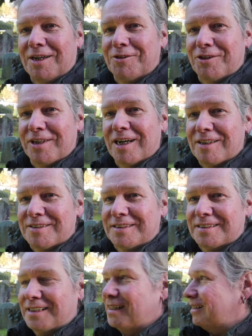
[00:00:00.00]
of 100
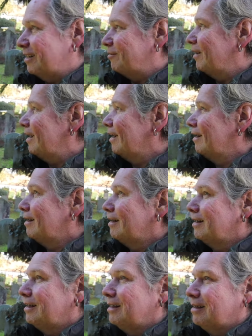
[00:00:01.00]
yards that way.
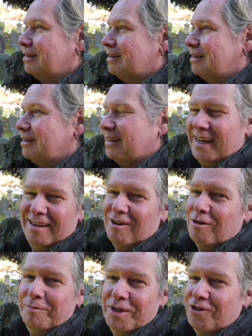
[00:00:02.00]
That
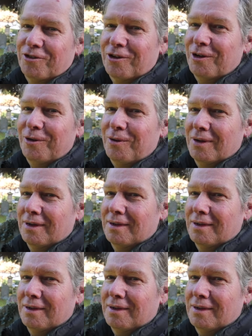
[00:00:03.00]
can't be true.